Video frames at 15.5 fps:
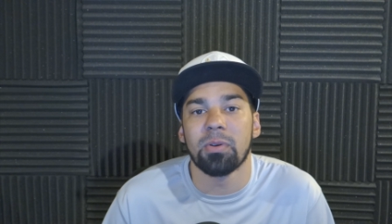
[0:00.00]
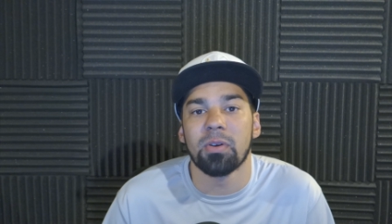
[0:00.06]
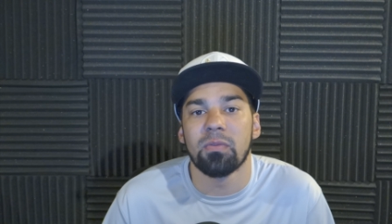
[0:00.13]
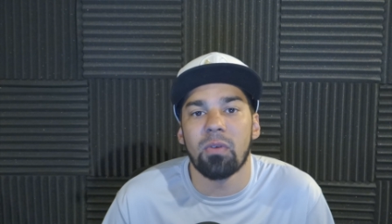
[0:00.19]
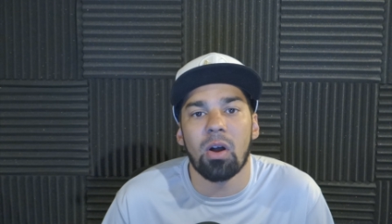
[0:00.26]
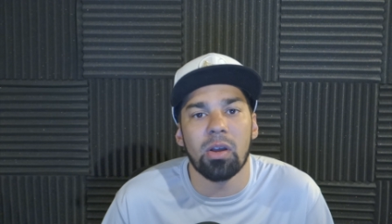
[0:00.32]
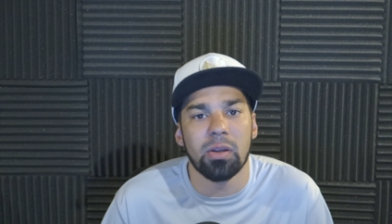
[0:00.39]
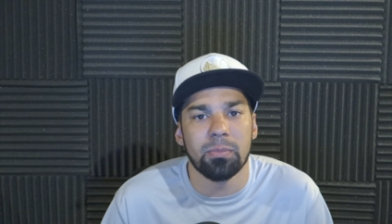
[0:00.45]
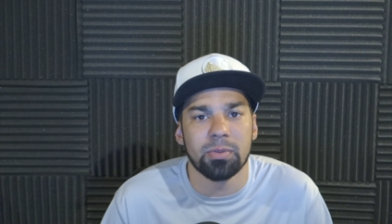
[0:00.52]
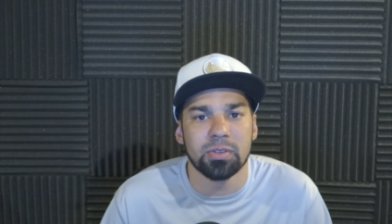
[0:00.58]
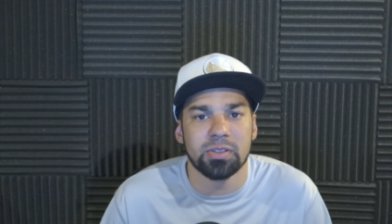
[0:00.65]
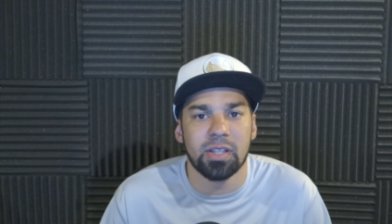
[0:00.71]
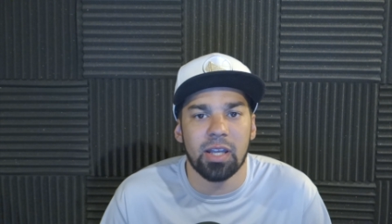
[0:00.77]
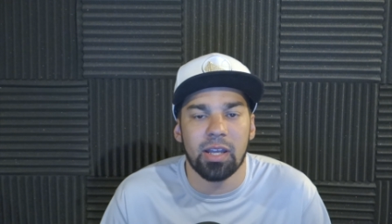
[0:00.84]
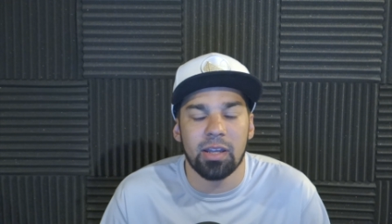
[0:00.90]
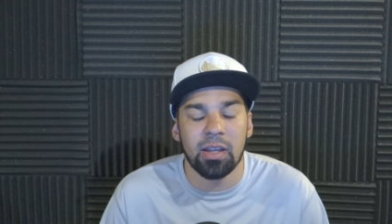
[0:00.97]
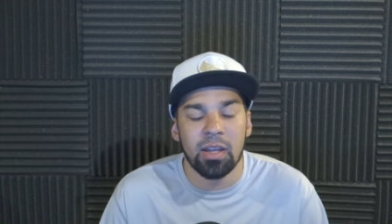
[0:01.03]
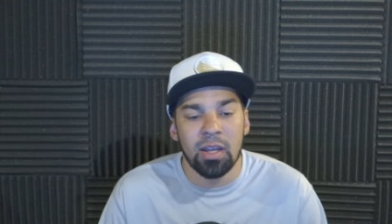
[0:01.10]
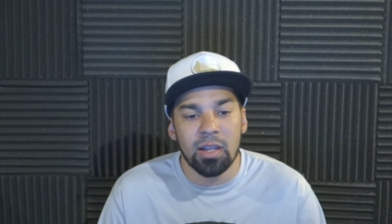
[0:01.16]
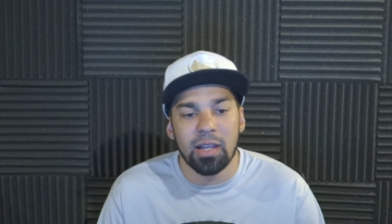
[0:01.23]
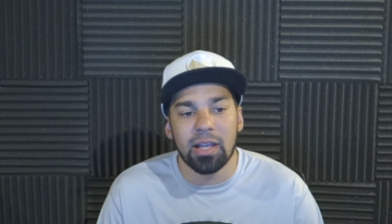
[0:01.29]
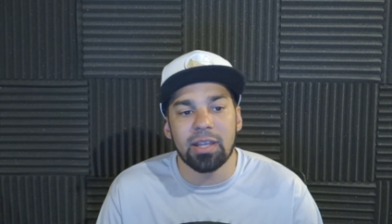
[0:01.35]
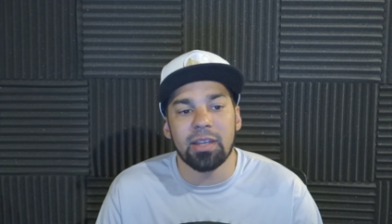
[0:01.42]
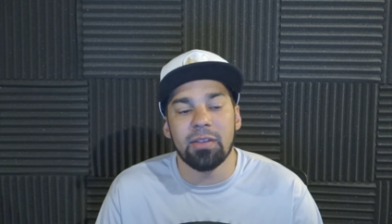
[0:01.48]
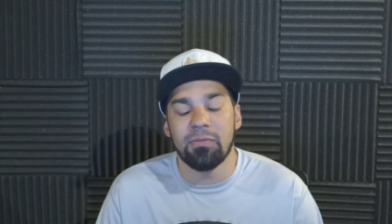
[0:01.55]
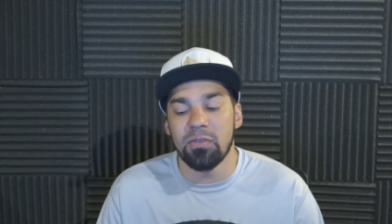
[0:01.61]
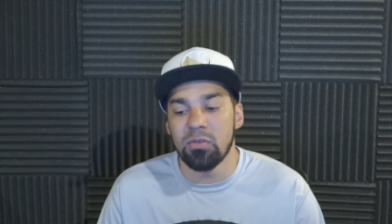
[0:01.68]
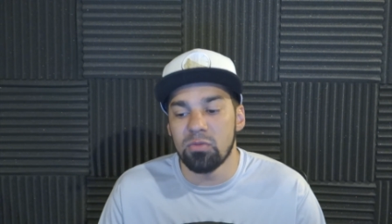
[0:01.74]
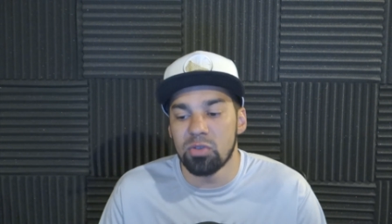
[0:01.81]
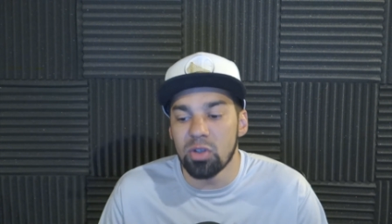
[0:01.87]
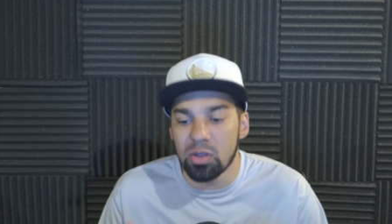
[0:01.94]
per volume per se. Like if
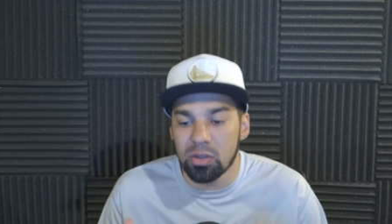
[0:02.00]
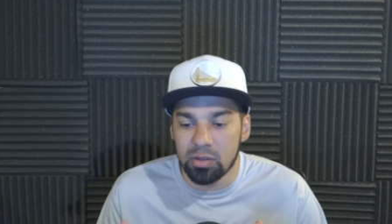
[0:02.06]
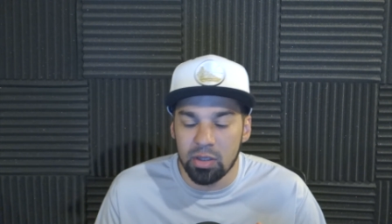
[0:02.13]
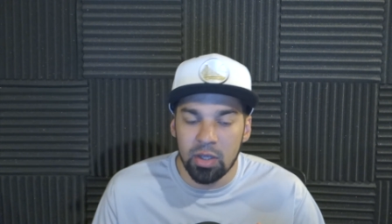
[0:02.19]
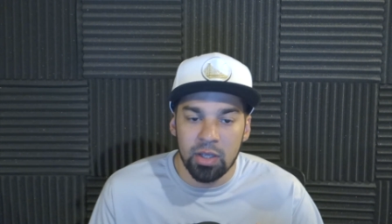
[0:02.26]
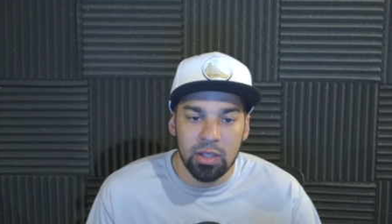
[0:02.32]
you took,